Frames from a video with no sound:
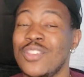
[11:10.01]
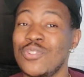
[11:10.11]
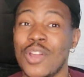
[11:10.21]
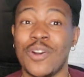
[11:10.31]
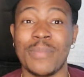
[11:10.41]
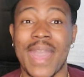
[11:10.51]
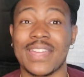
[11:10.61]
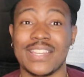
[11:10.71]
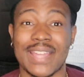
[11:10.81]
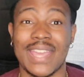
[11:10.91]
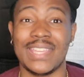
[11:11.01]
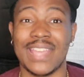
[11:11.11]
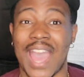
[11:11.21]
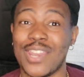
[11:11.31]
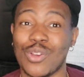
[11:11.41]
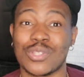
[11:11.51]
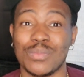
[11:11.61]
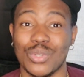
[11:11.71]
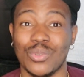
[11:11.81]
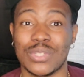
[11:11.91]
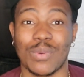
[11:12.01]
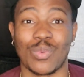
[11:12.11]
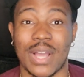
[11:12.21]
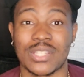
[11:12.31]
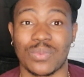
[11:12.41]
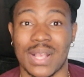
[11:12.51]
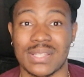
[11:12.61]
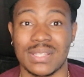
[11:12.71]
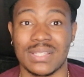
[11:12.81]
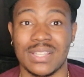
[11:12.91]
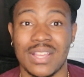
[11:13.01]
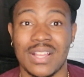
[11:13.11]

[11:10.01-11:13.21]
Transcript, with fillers: You know, back in the day, I know some dudes that were watching wrestling